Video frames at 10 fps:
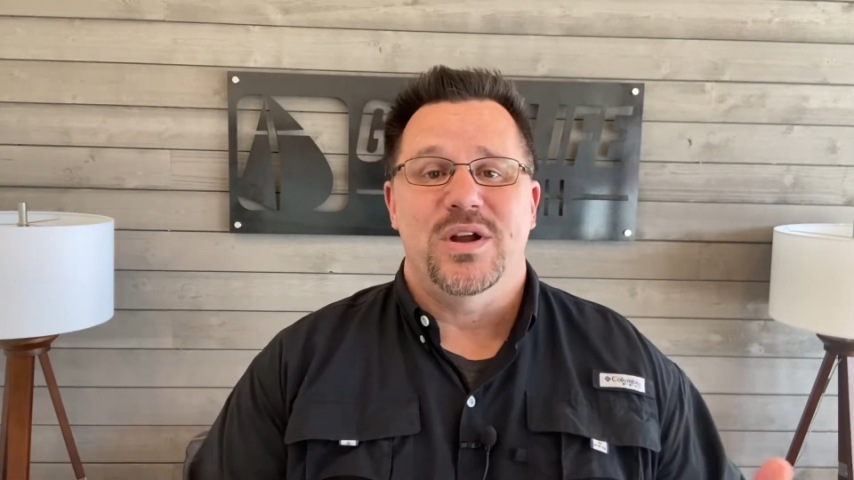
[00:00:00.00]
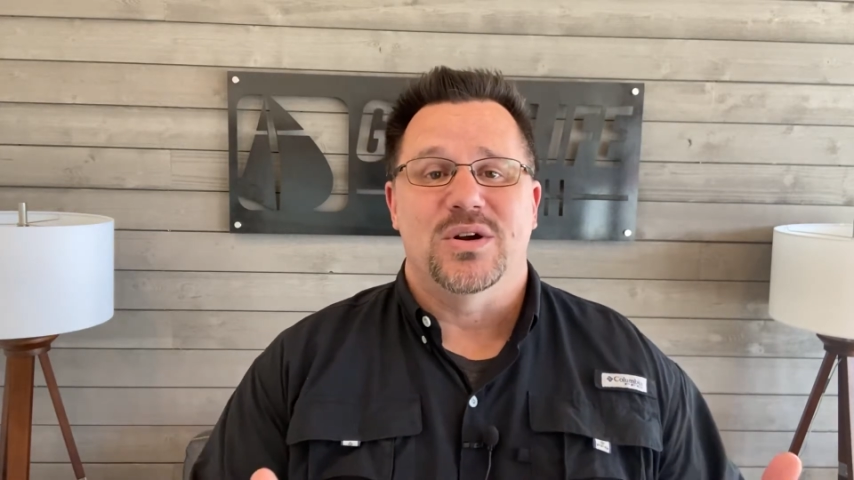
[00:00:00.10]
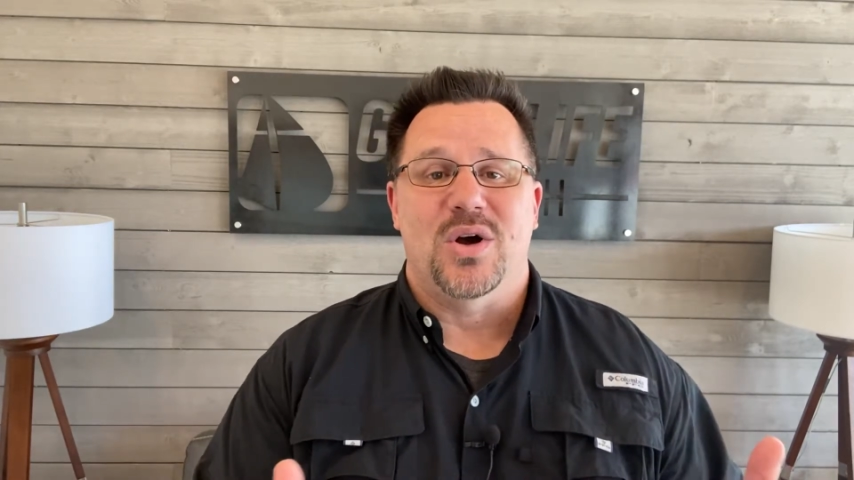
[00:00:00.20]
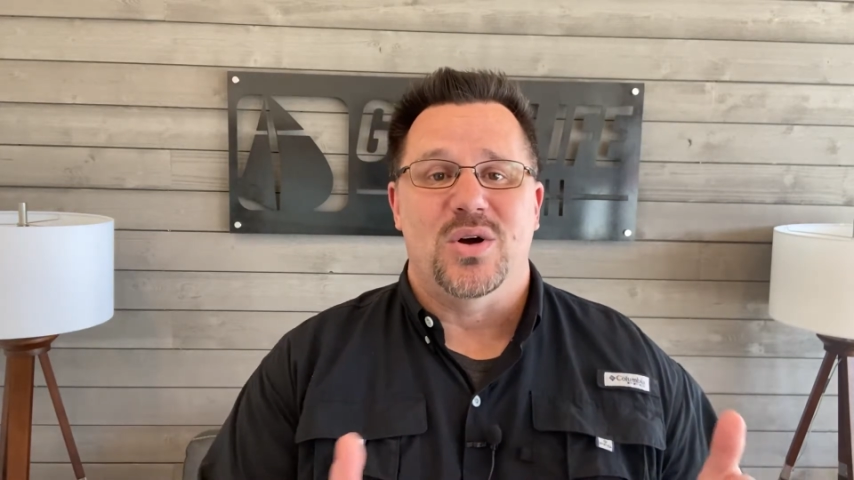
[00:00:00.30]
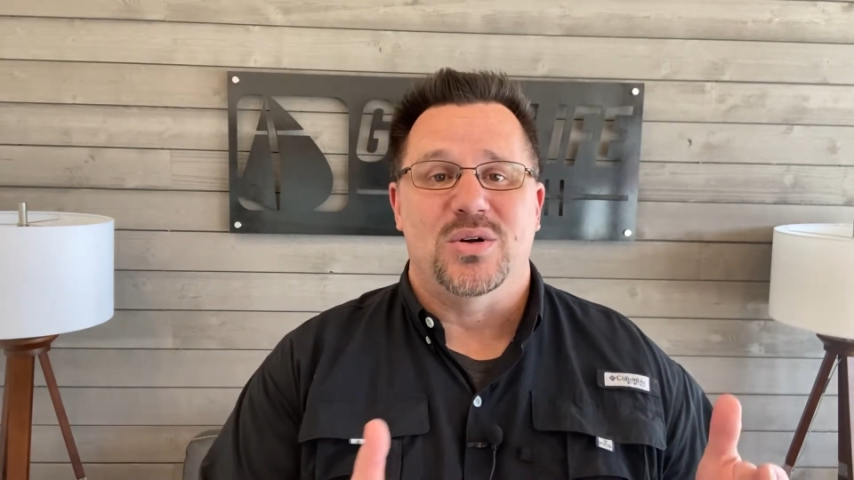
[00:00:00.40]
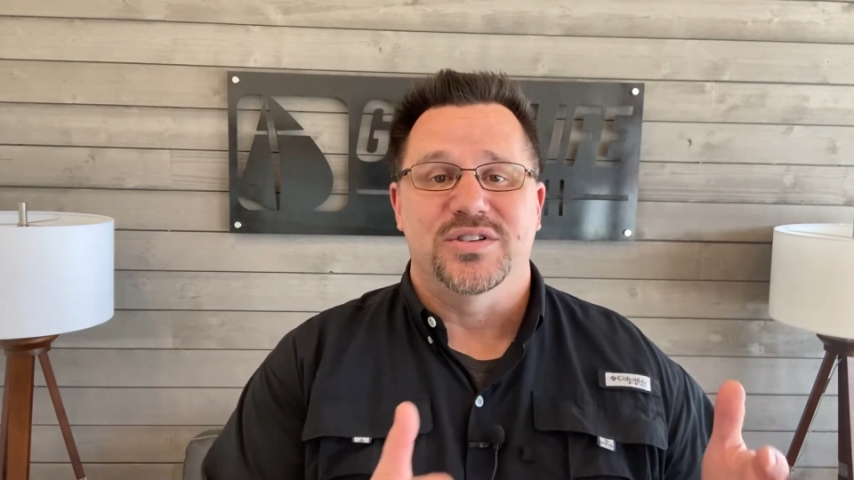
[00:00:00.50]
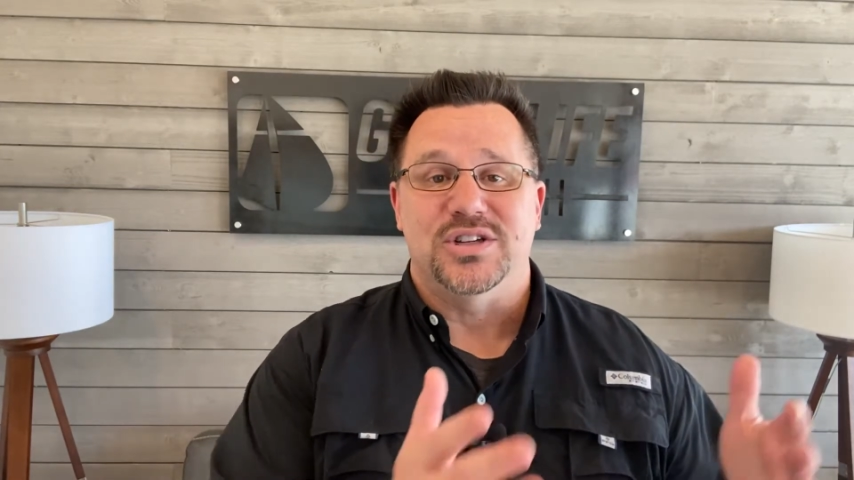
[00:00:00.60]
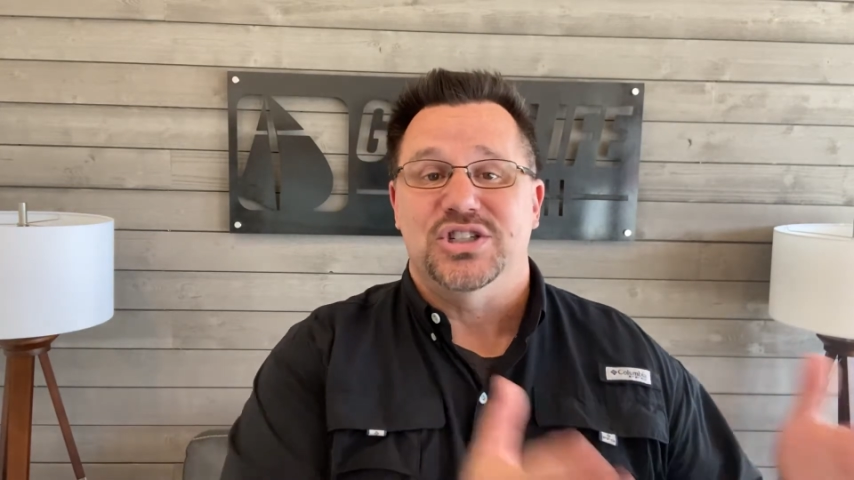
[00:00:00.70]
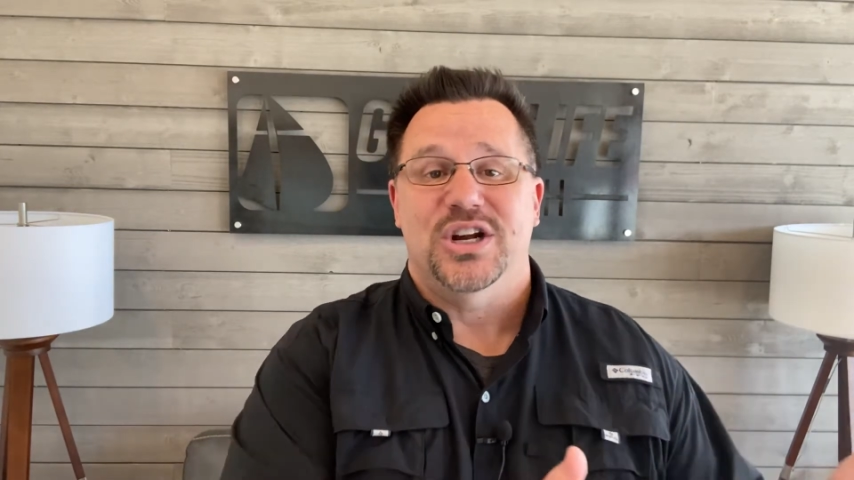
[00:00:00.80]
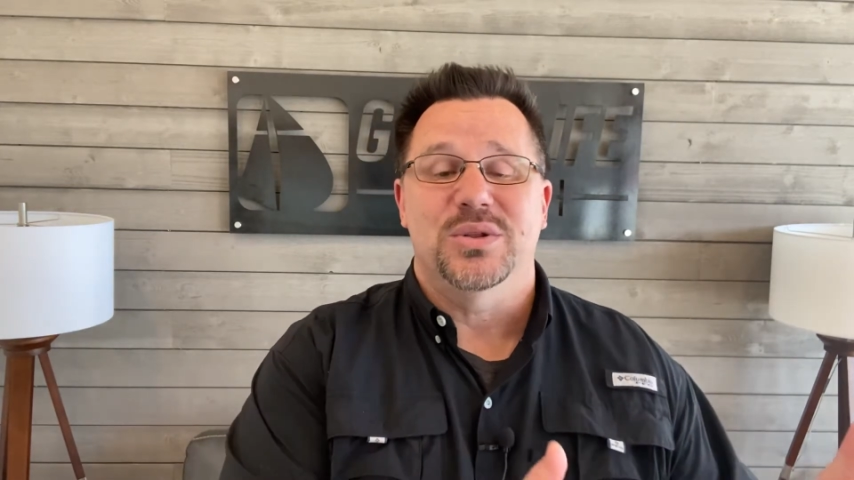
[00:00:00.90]
are called to
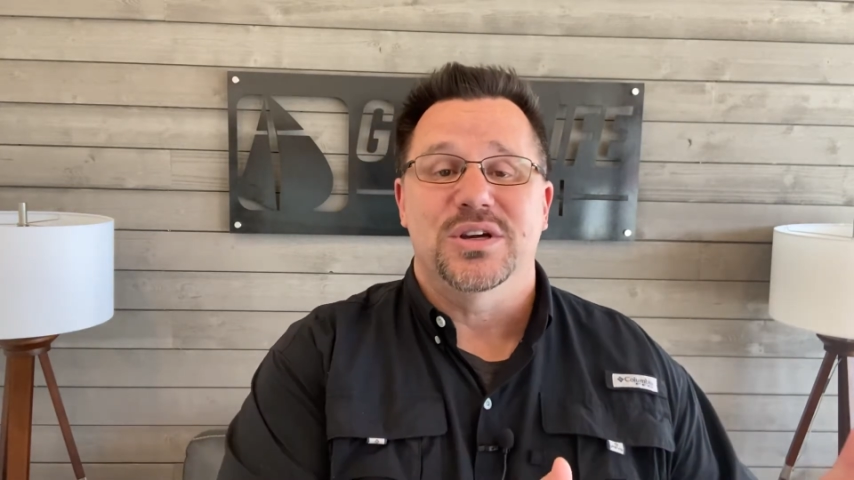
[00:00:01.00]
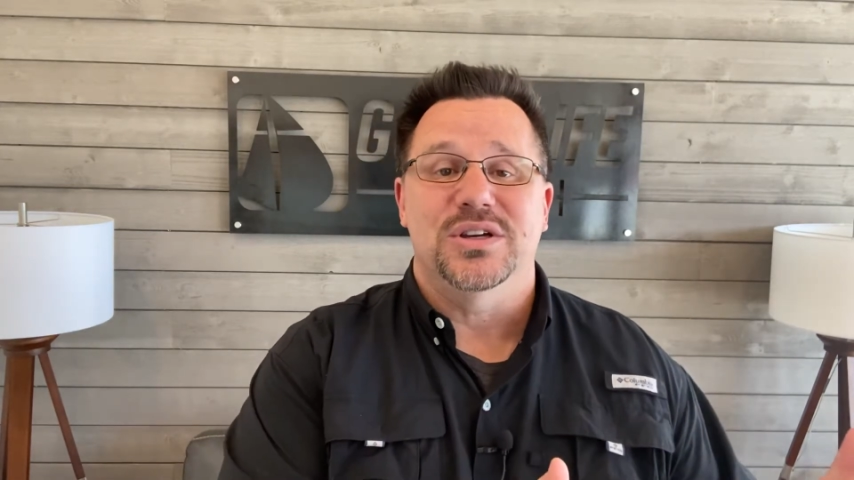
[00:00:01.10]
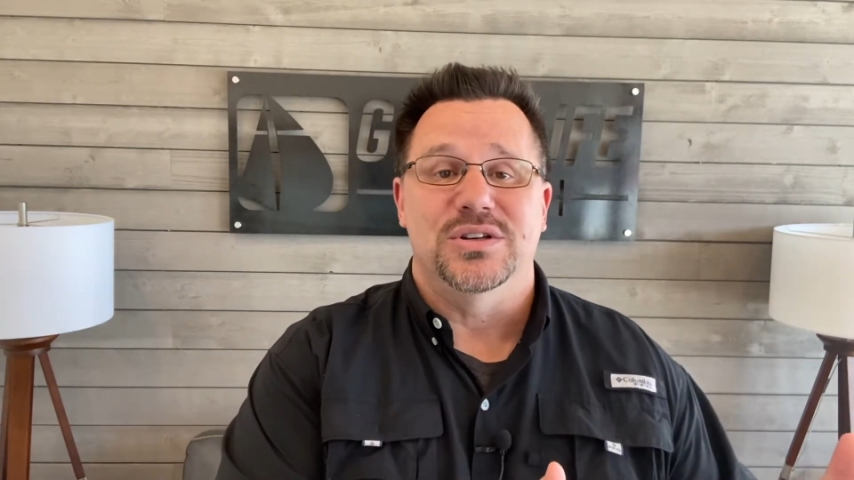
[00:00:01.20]
share the good